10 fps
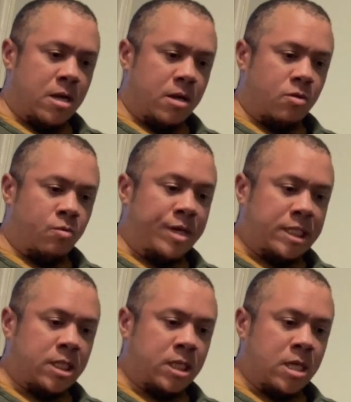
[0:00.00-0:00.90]

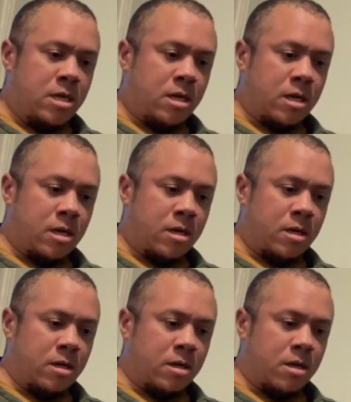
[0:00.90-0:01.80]
recently
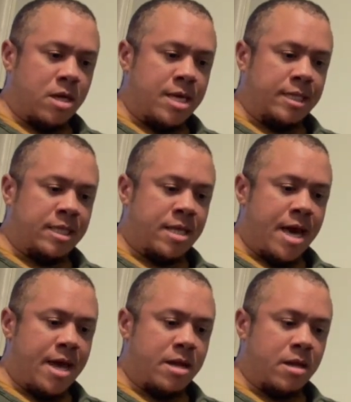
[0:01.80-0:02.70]
is
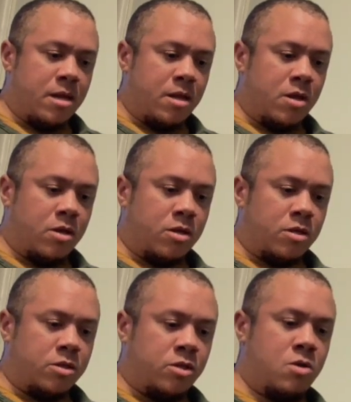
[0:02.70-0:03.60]
that,
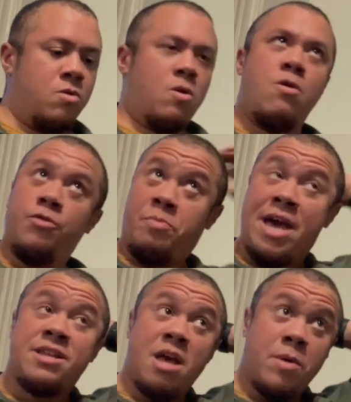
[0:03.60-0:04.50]
so over the
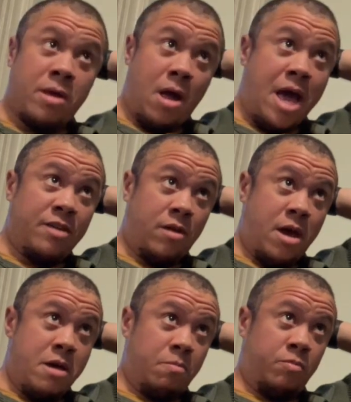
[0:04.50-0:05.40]
pandemic,
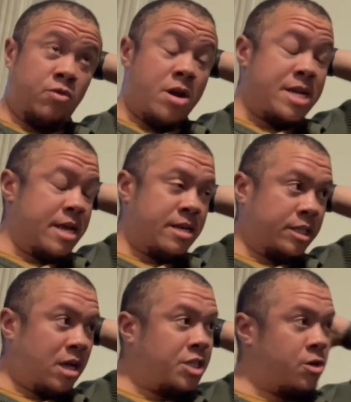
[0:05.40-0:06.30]
I started taking
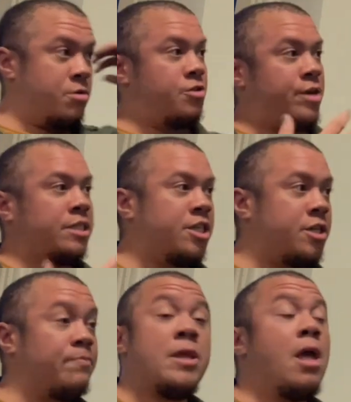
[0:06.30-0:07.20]
testosterone to
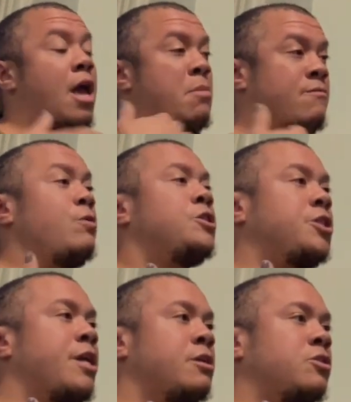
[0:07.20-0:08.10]
transition, and my voice
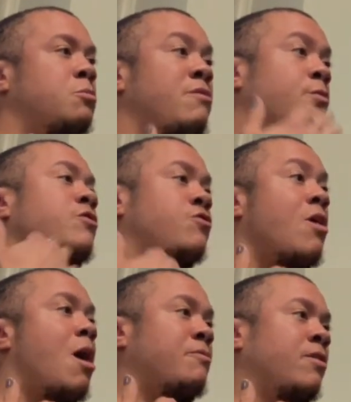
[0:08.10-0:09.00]
changed. So my voice
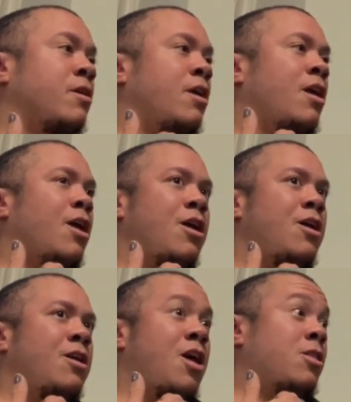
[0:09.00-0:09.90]
dropped
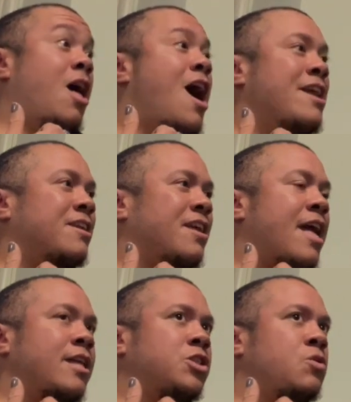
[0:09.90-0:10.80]
a lot.
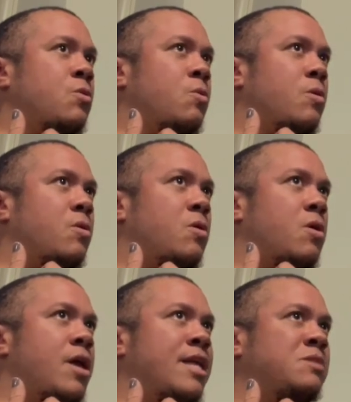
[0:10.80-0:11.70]
And so
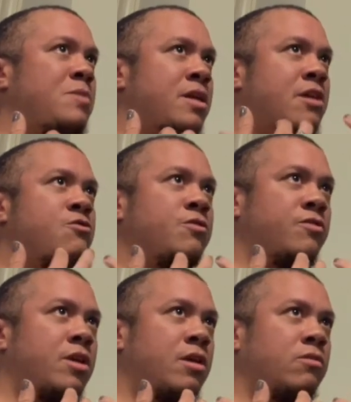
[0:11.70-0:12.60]
it's been
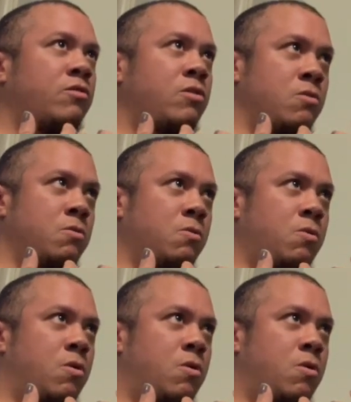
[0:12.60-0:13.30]
interesting to